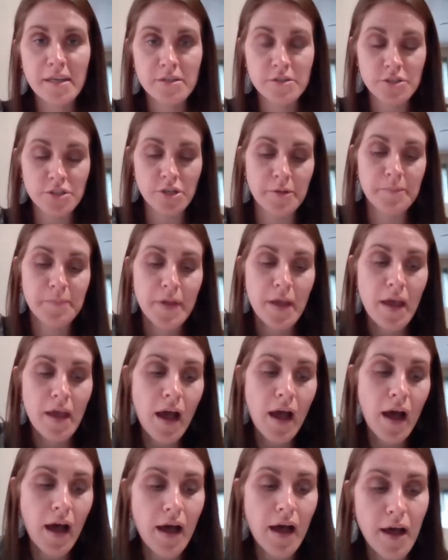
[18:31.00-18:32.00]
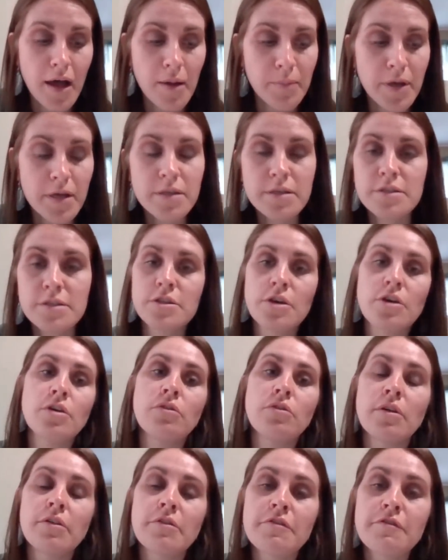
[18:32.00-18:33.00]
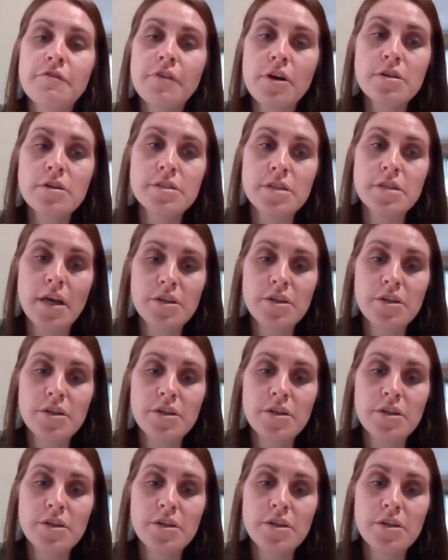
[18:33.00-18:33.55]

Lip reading: can start. So first,